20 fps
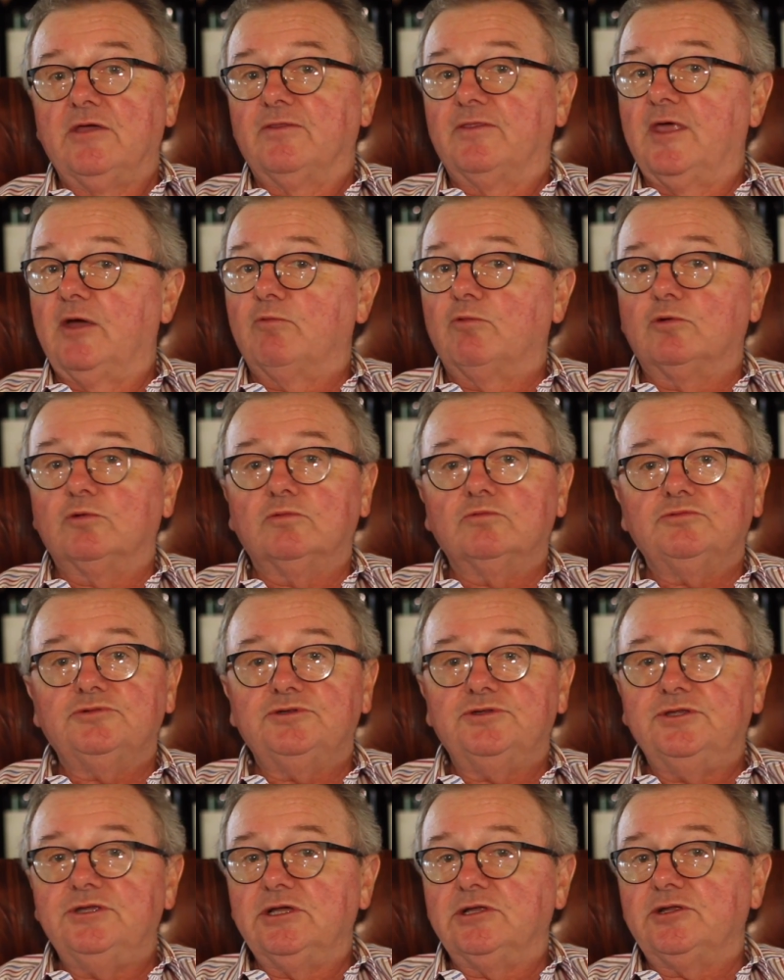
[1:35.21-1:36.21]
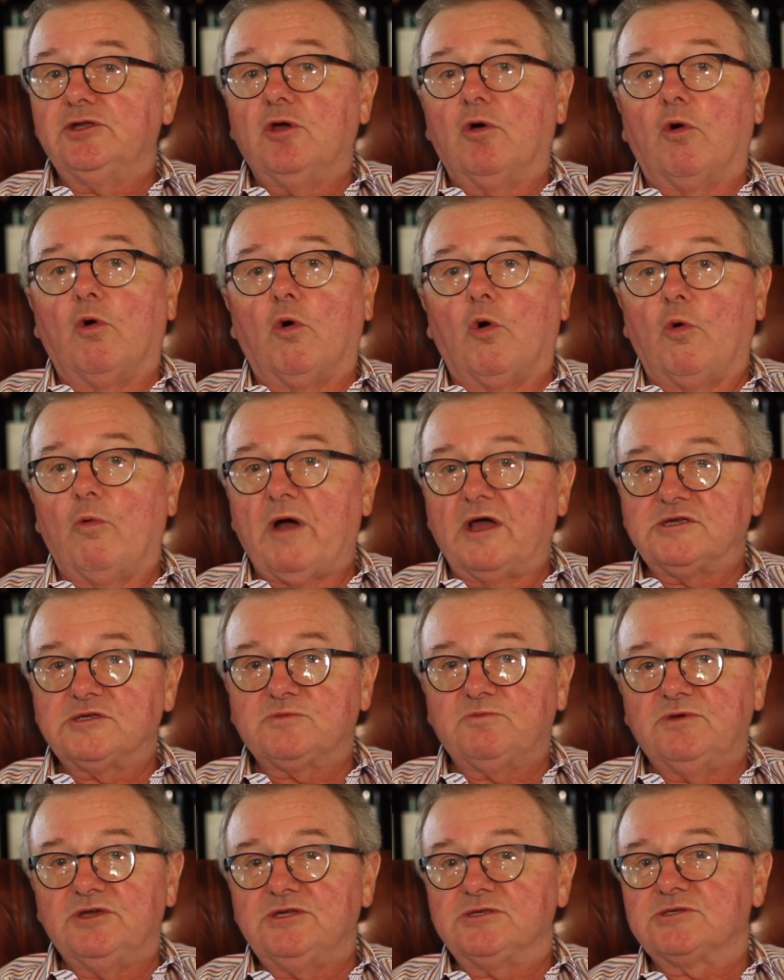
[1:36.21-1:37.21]
There will nearly always
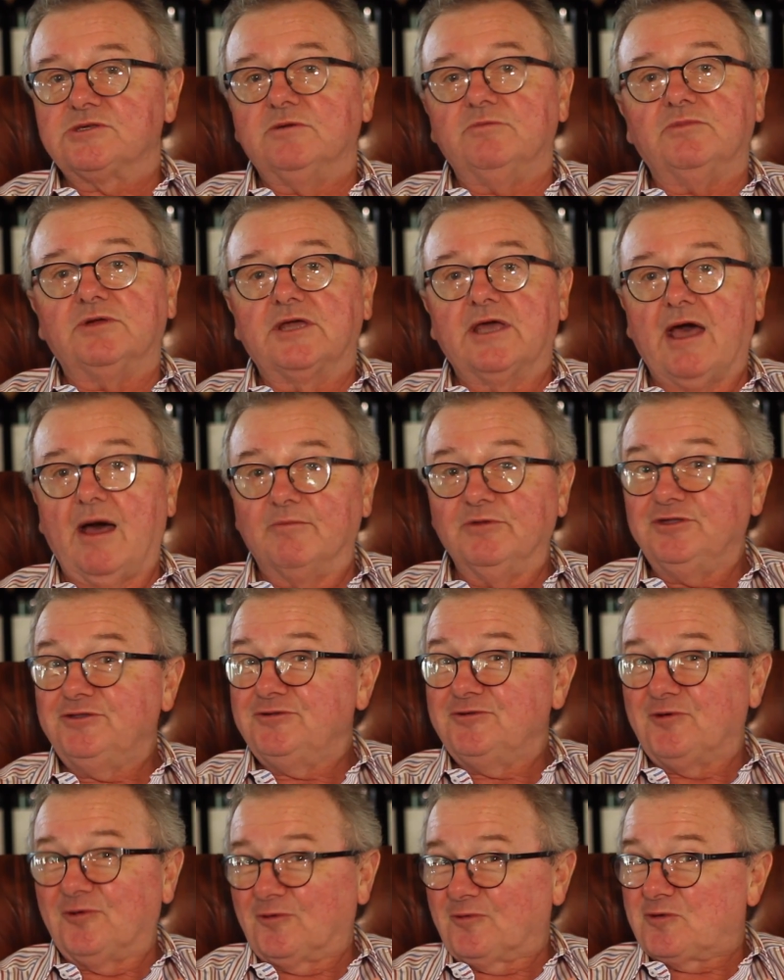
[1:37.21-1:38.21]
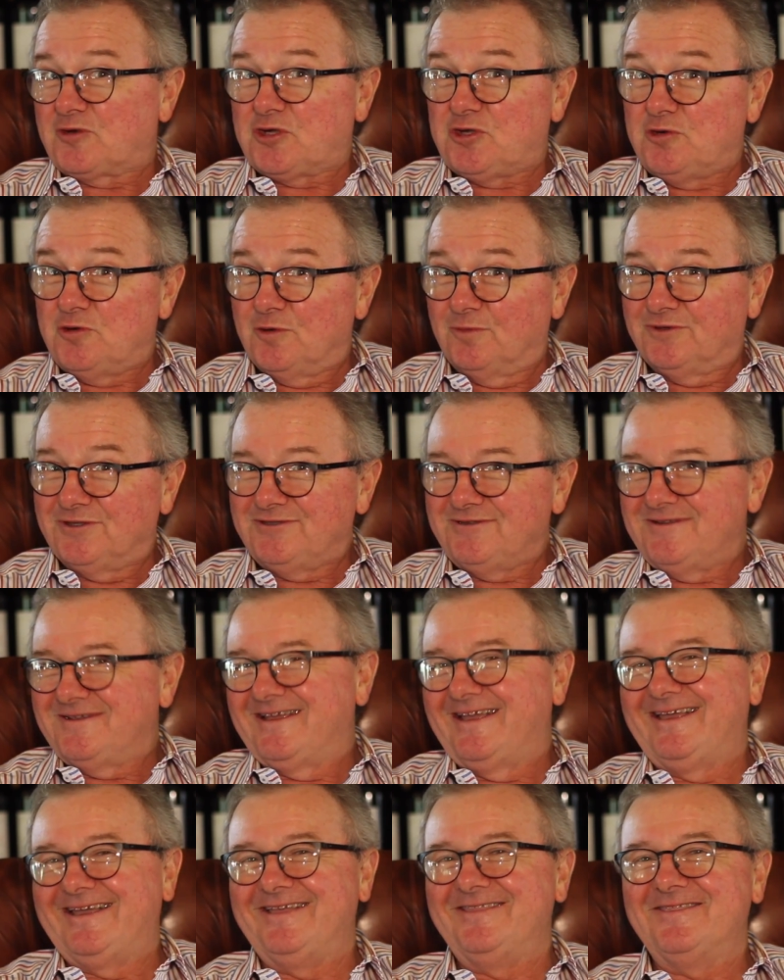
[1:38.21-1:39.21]
be some
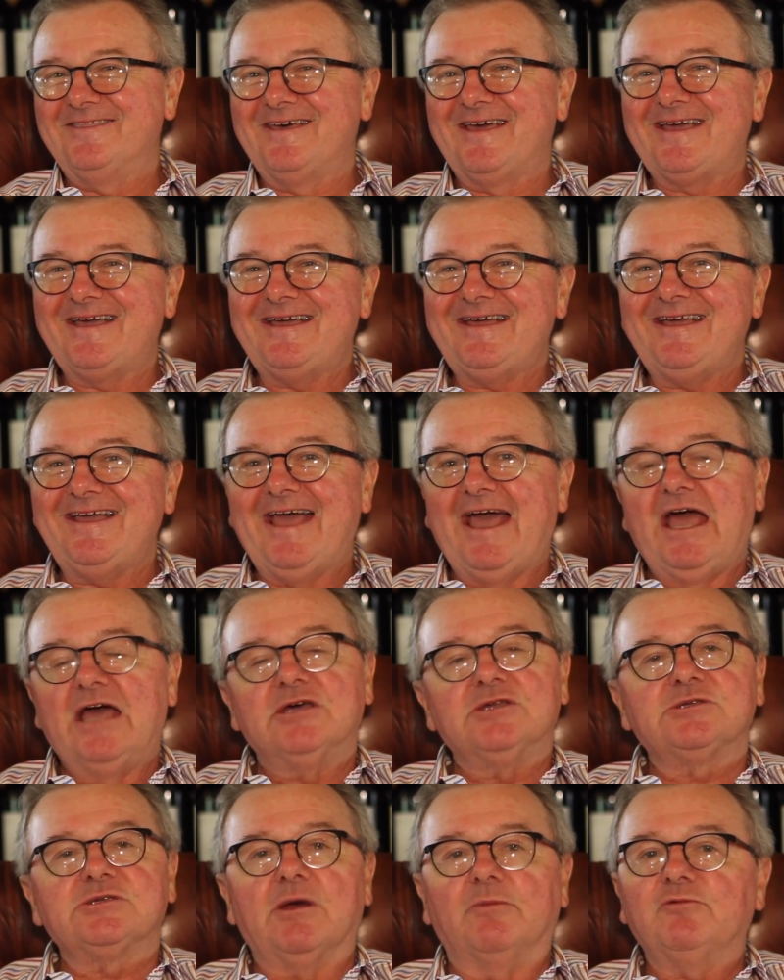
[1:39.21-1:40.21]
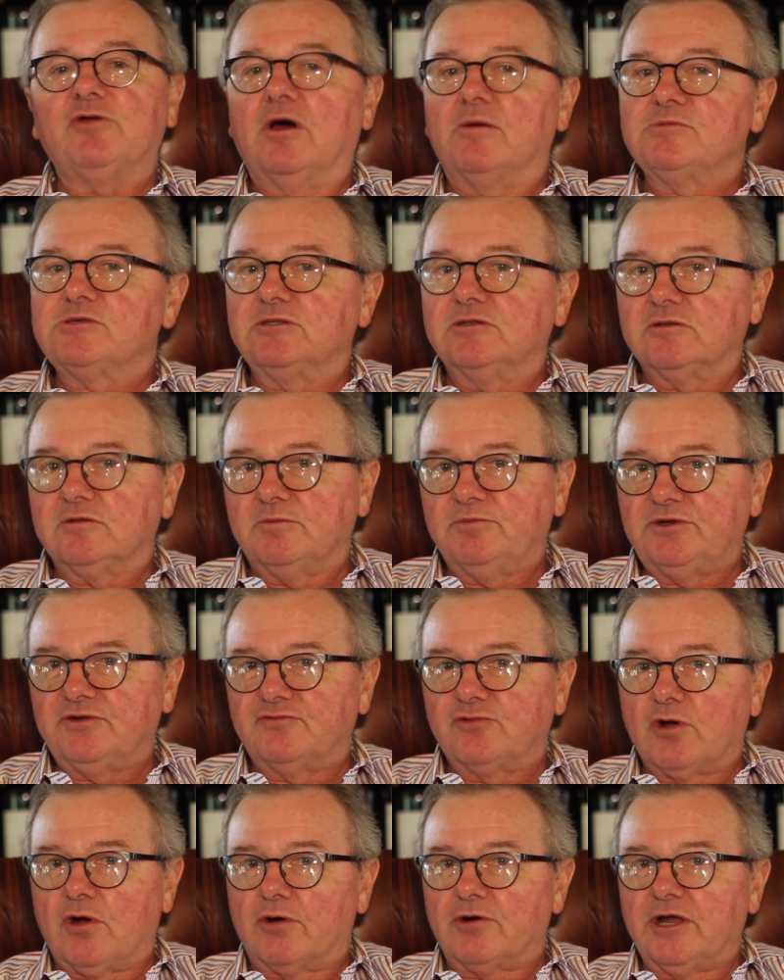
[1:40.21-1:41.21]
cumin in there, sometimes a little bit
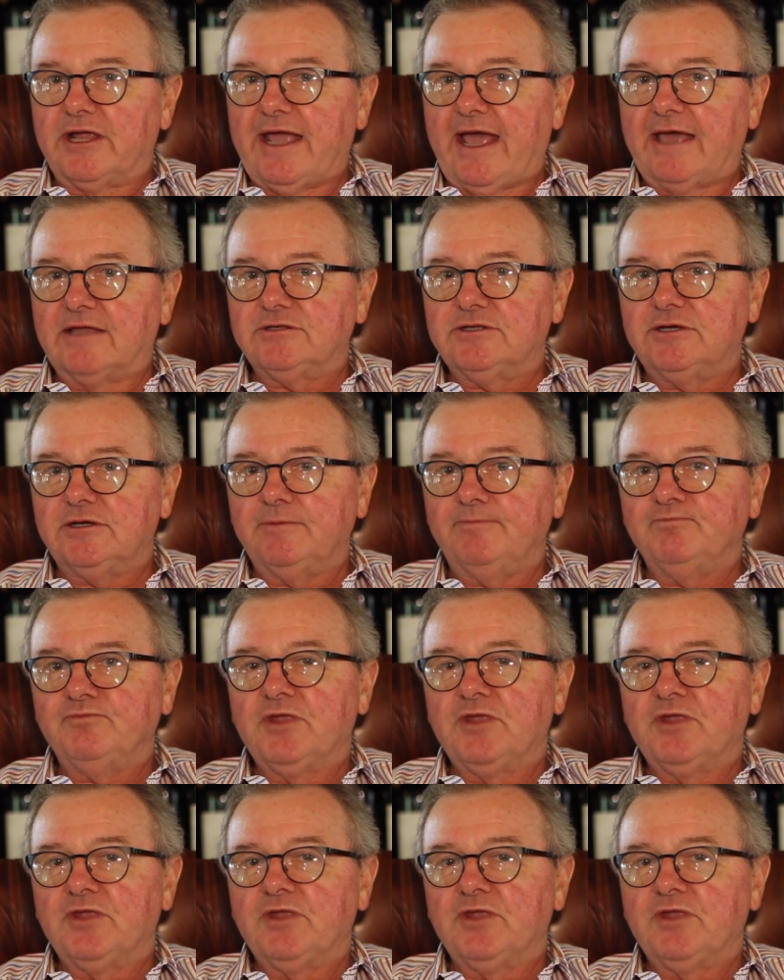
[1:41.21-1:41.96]
of coriander.